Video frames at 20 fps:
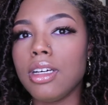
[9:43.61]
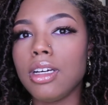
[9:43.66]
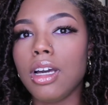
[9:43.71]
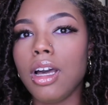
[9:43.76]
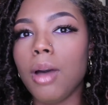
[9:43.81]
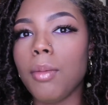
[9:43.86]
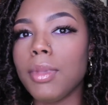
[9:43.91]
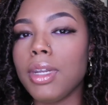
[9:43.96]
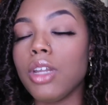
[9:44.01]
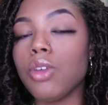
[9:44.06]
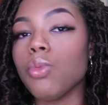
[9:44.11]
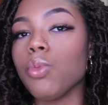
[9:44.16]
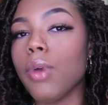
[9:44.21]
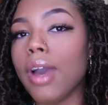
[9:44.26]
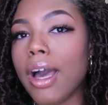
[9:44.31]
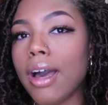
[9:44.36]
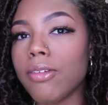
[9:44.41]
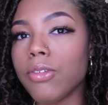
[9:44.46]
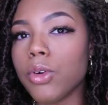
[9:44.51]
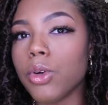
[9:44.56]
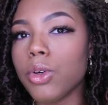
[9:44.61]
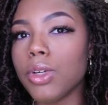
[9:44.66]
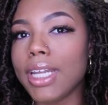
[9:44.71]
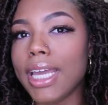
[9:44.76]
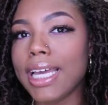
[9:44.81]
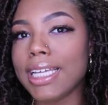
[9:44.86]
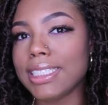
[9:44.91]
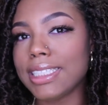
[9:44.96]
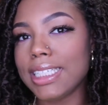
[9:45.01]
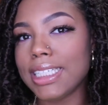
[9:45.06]
coming unraveled
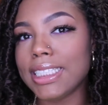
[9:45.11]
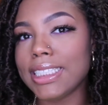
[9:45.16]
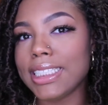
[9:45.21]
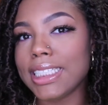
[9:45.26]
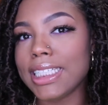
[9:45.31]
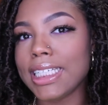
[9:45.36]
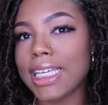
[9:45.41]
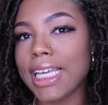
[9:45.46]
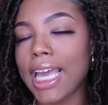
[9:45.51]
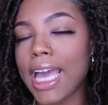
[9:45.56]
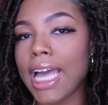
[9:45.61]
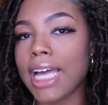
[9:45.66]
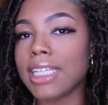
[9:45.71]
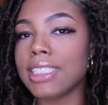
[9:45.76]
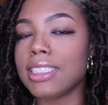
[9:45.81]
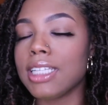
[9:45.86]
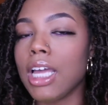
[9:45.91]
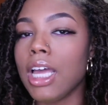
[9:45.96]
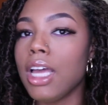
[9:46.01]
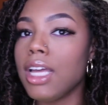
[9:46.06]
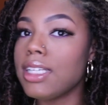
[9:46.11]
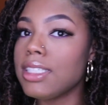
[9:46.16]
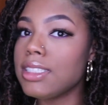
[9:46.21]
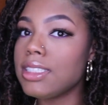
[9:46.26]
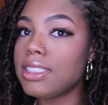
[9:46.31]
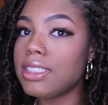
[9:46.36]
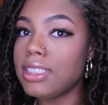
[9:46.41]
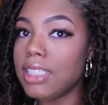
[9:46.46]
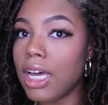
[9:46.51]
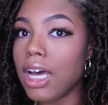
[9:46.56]
as easily as
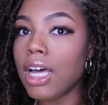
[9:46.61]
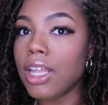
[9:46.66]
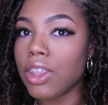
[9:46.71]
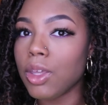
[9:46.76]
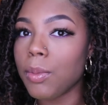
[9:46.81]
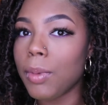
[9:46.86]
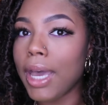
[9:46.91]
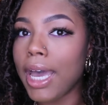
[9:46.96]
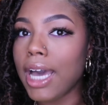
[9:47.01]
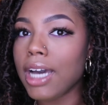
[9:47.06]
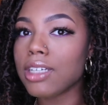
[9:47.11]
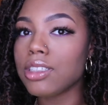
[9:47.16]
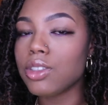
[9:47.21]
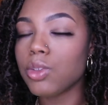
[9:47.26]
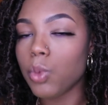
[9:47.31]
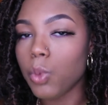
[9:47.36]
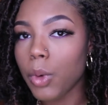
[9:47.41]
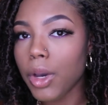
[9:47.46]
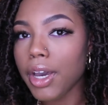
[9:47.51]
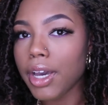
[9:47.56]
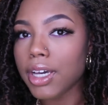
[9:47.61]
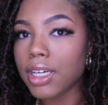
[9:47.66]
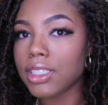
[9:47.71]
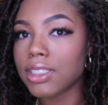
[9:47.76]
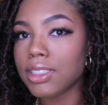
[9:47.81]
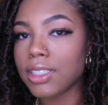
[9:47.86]
the other packs were.